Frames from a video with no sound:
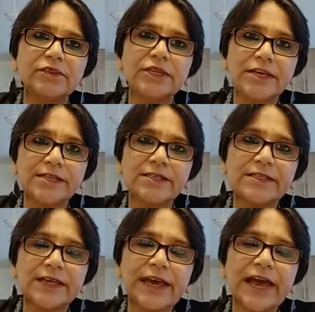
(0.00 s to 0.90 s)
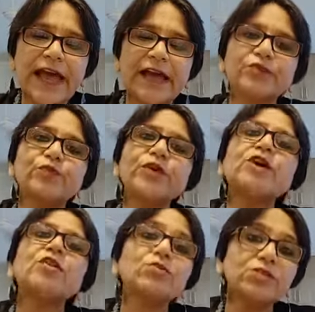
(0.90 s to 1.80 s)
Thursday, and we
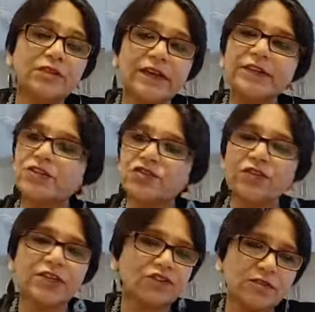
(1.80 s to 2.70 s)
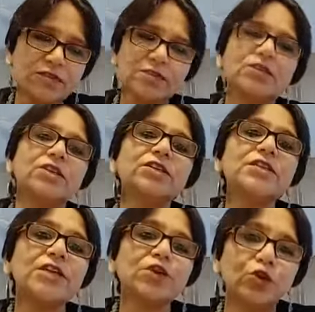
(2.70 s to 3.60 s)
close the registrations in a
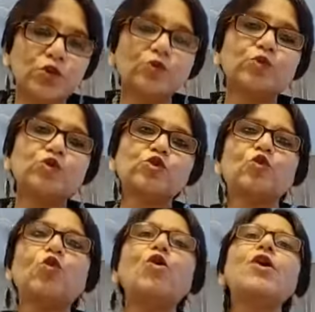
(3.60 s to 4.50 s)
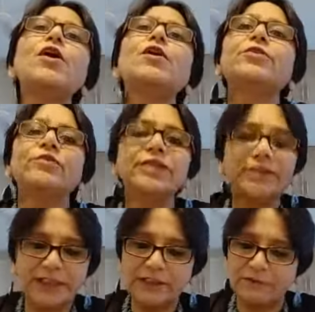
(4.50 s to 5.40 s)
day or two. So
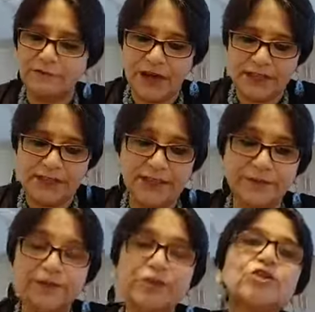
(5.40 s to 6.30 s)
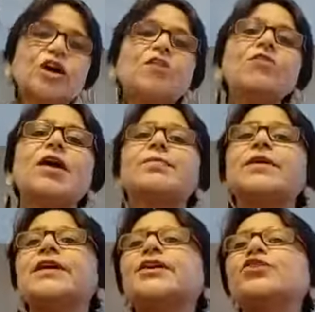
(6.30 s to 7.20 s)
register fast. So now
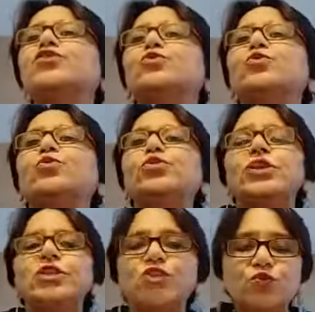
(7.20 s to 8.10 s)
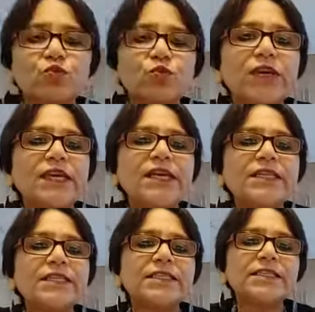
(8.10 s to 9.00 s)
coming to this
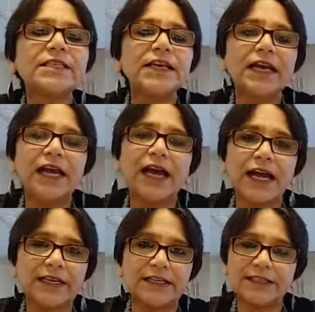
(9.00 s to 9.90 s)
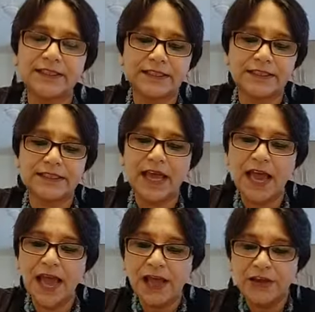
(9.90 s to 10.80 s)
week's guidance.
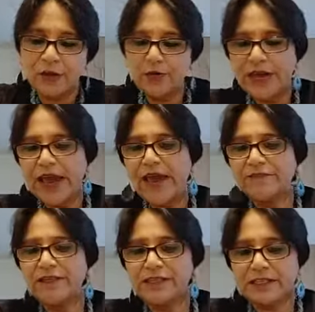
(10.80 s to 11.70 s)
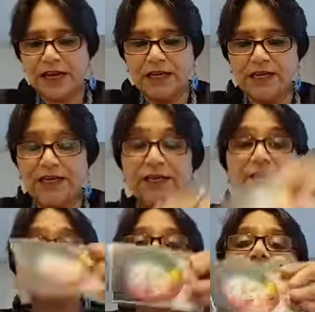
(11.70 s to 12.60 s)
Now we have this card
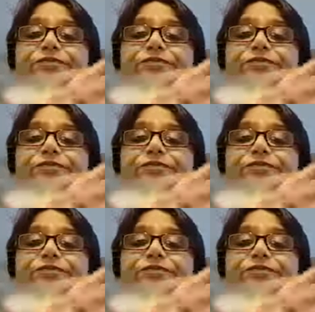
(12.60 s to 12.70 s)
here.